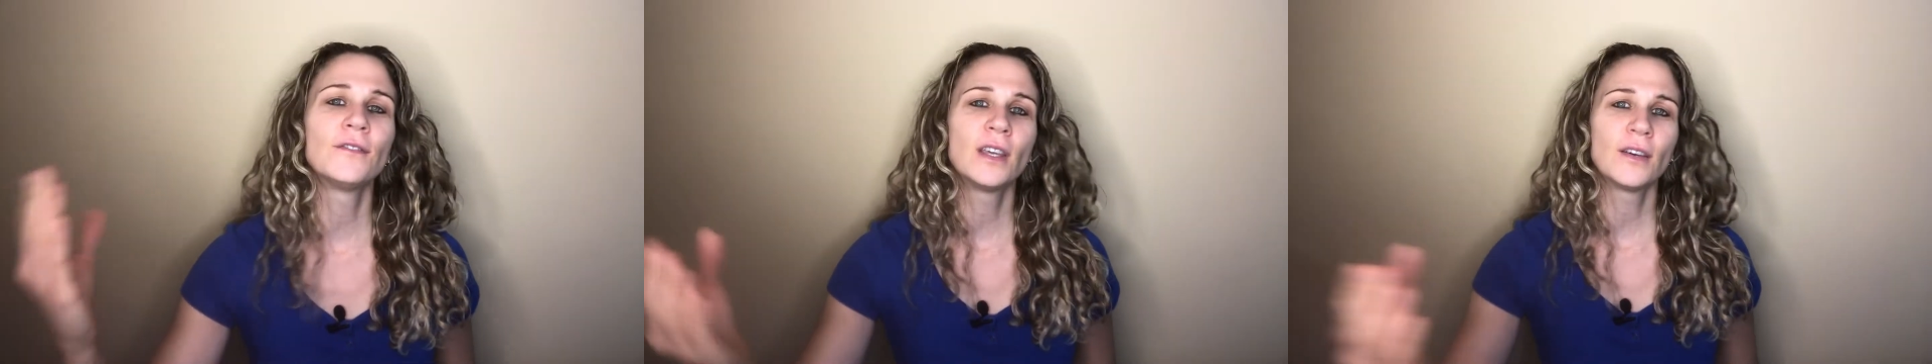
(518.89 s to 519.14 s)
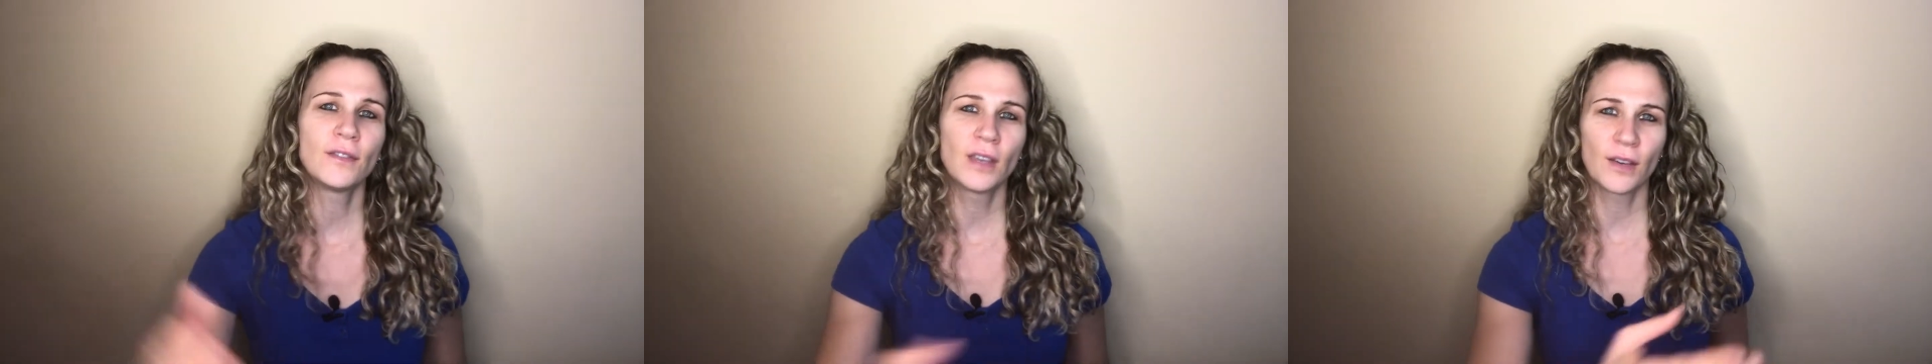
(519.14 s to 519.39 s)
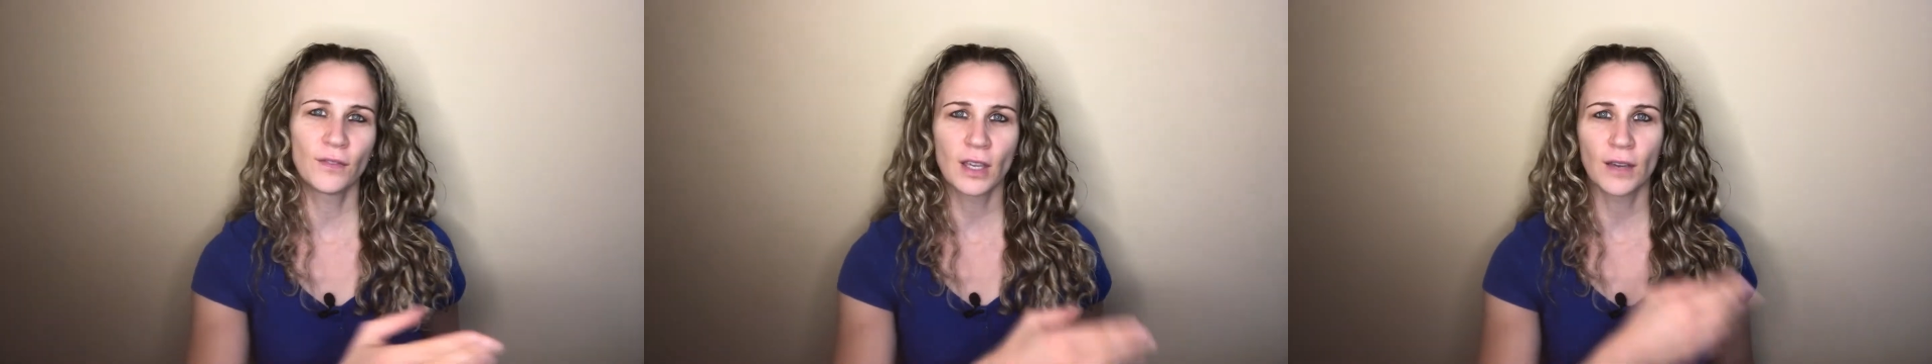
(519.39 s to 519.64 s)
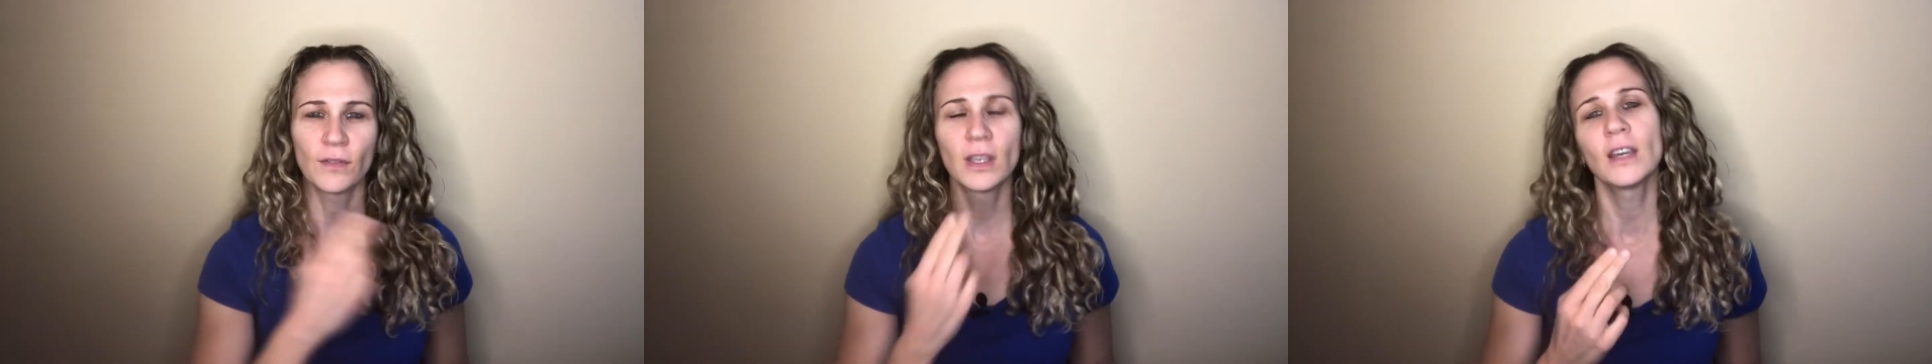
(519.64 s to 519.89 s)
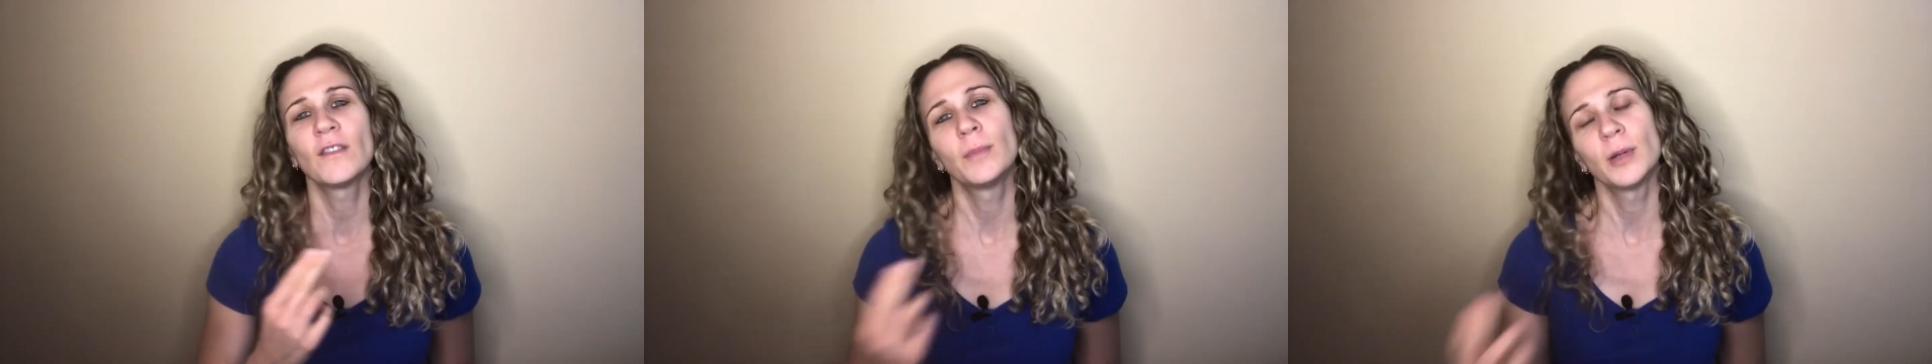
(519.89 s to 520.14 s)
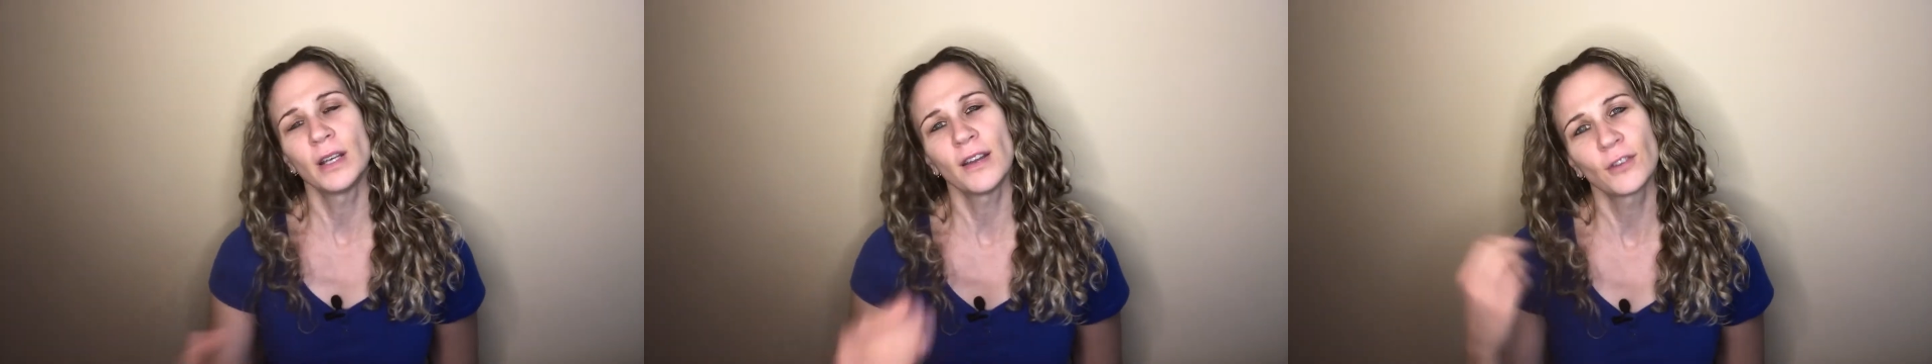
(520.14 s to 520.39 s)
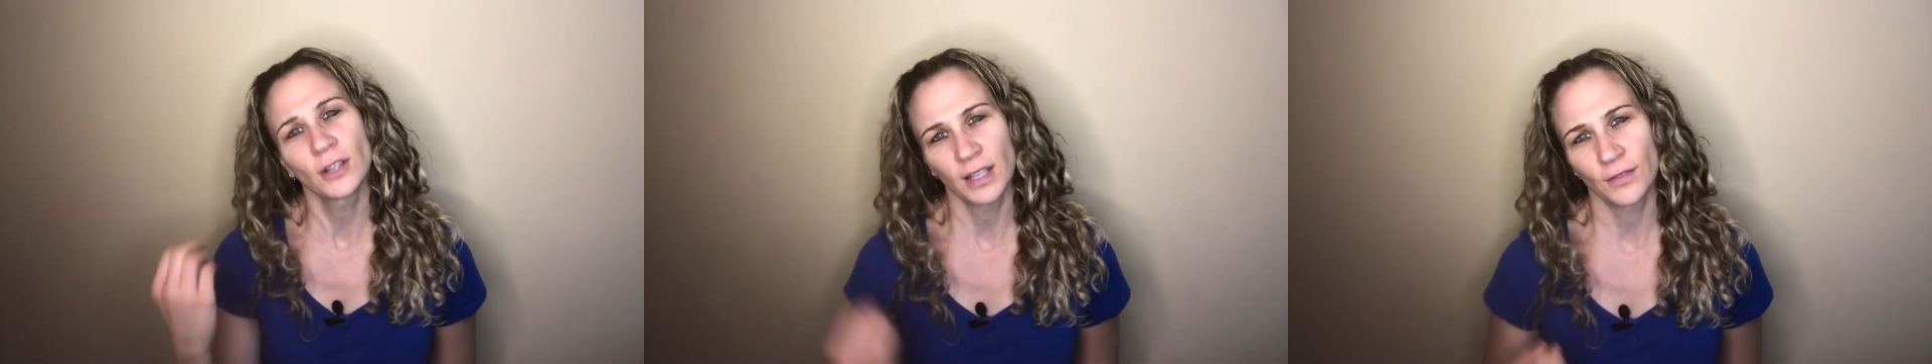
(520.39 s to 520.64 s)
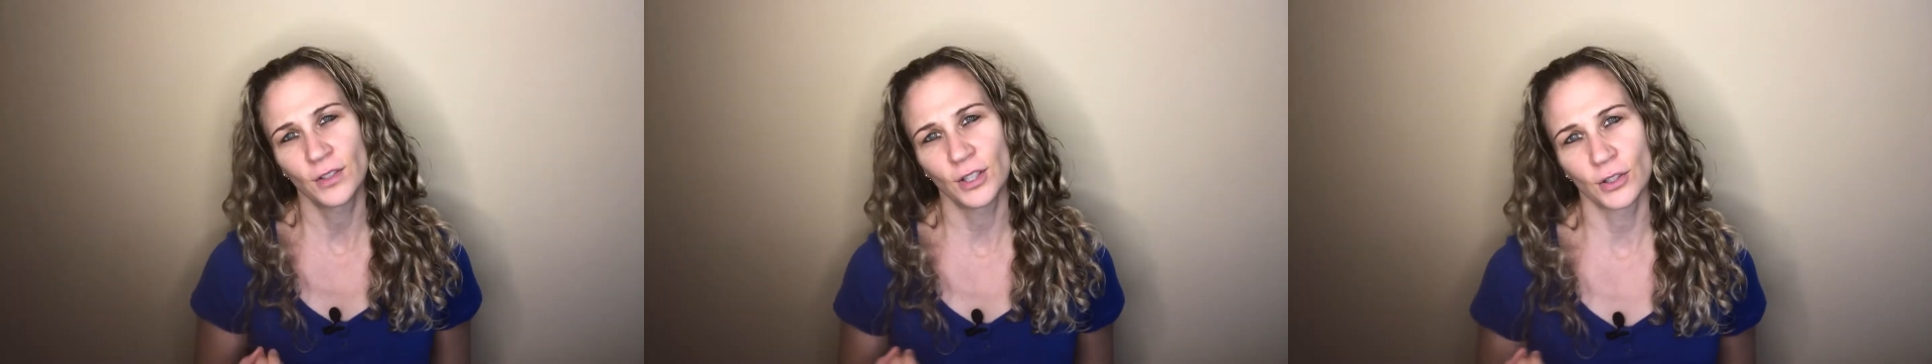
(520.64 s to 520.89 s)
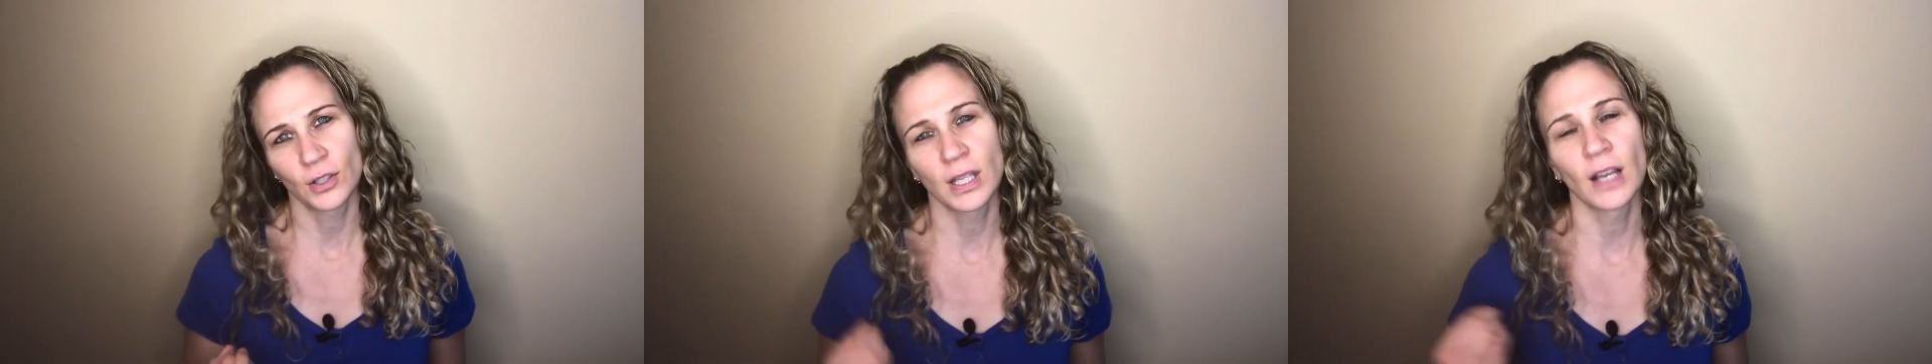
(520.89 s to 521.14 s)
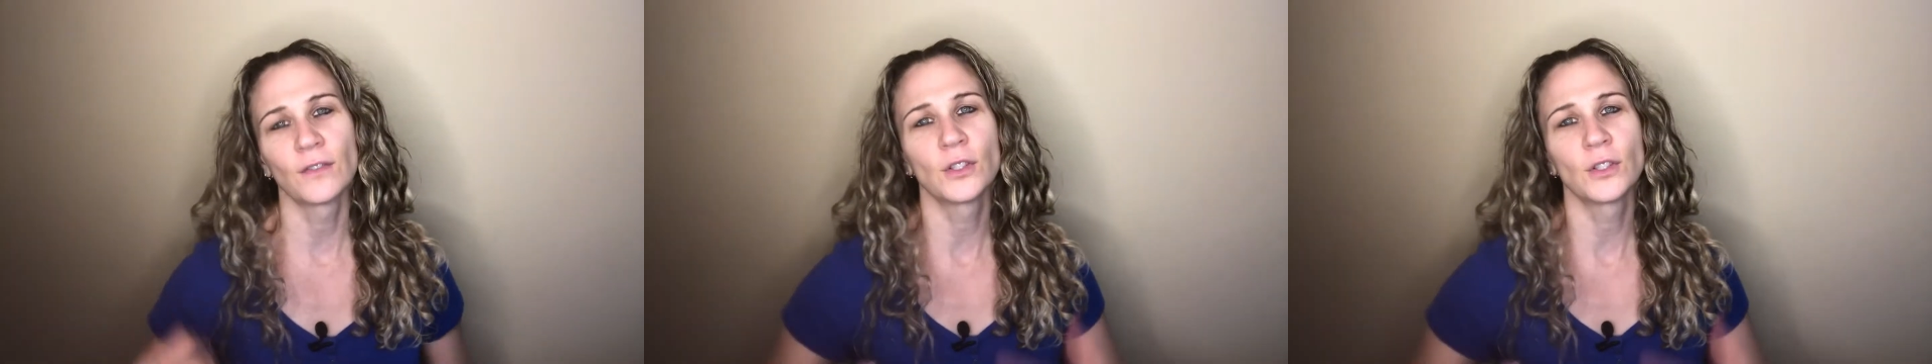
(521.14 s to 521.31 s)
but never give to yourself.